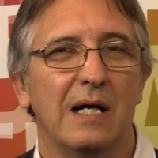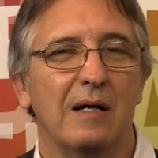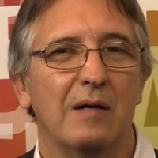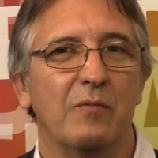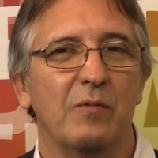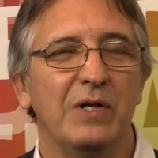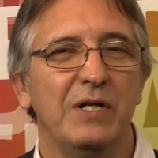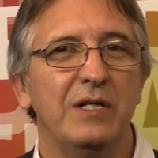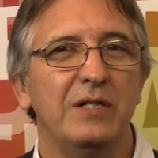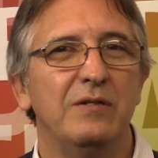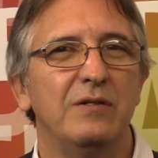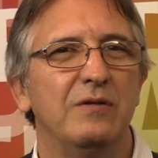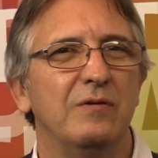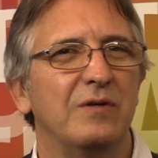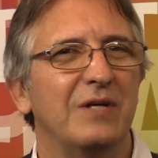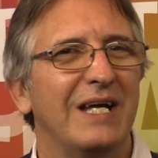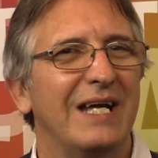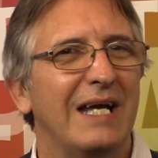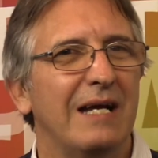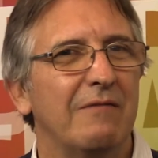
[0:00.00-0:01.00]
we need to do
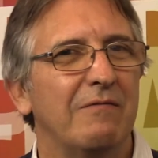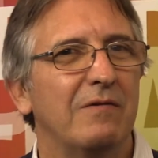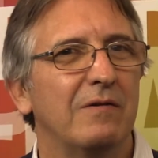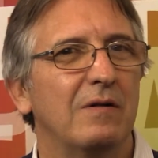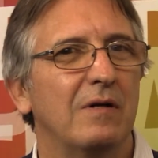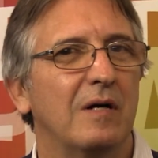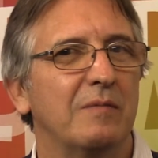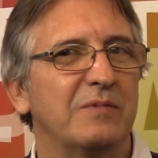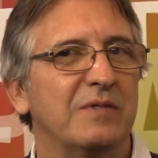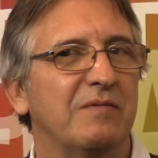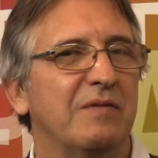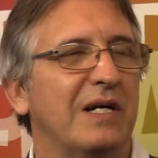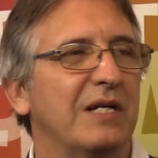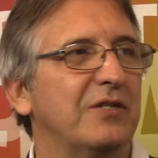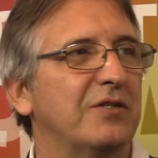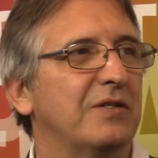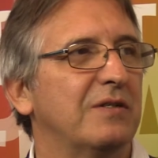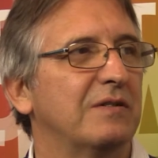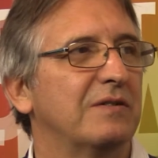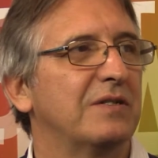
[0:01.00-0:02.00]
careful
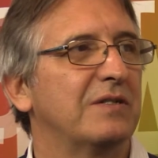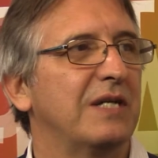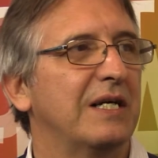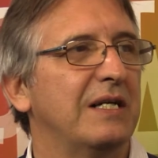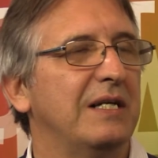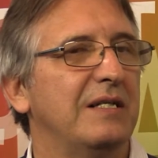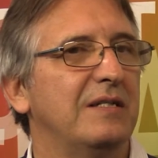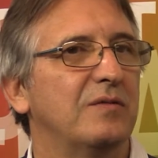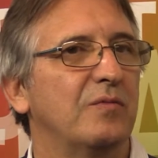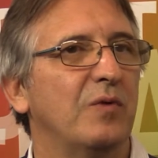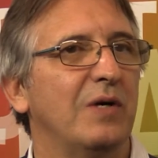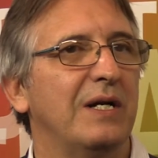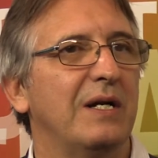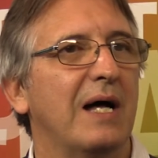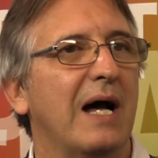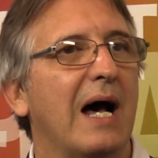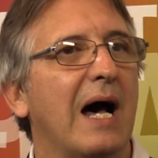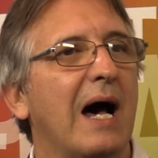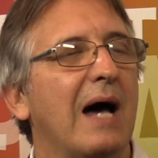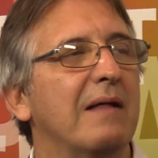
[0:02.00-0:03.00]
observational studies when
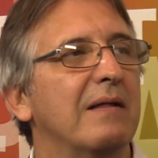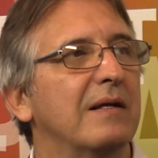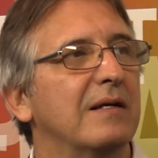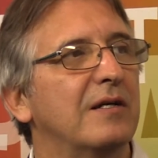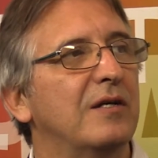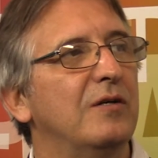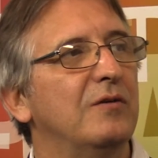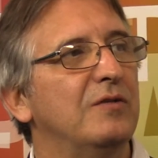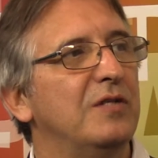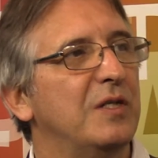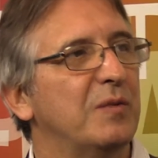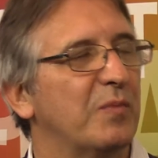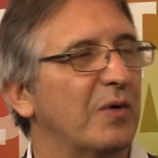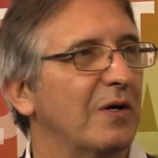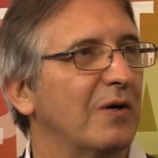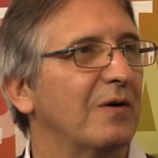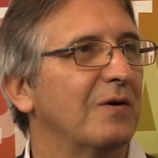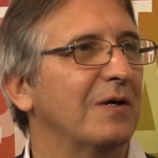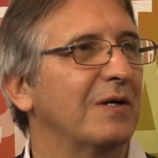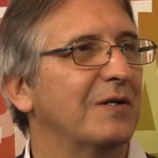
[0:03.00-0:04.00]
other QT
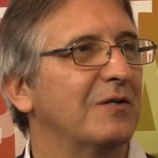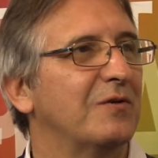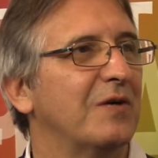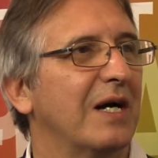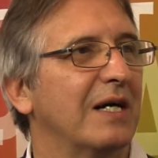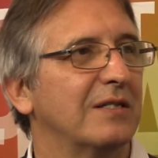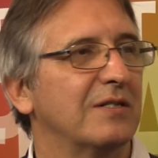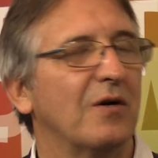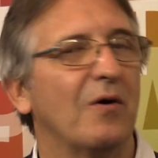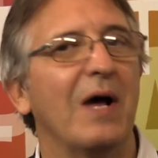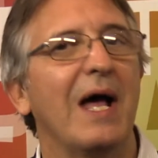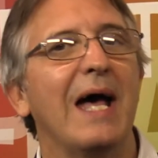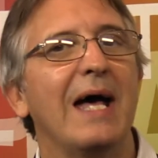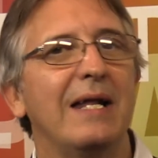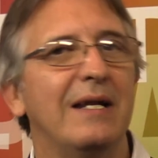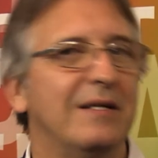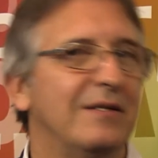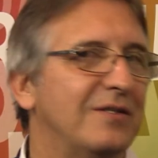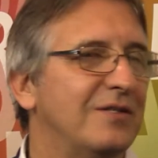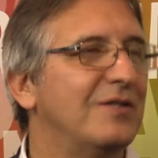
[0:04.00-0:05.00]
prolonging drugs are
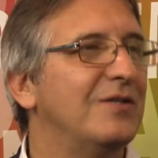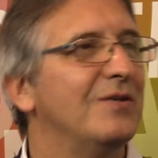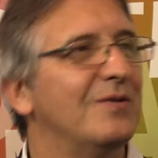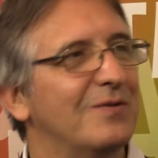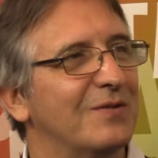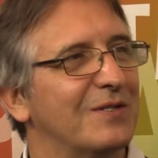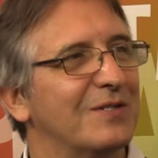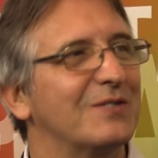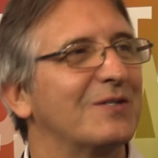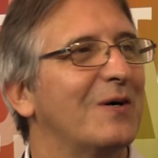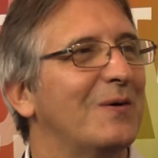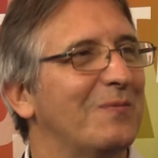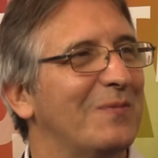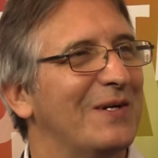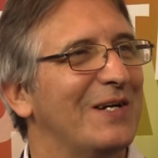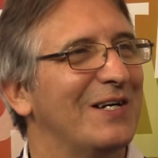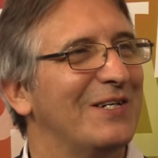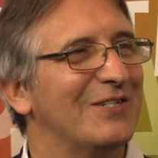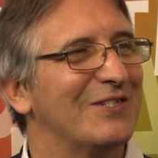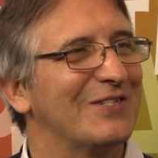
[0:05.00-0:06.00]
added to this
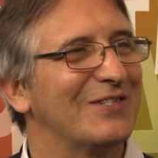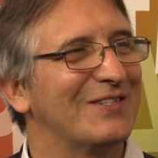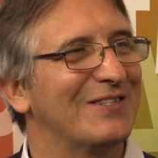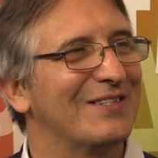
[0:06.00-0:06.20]
combination.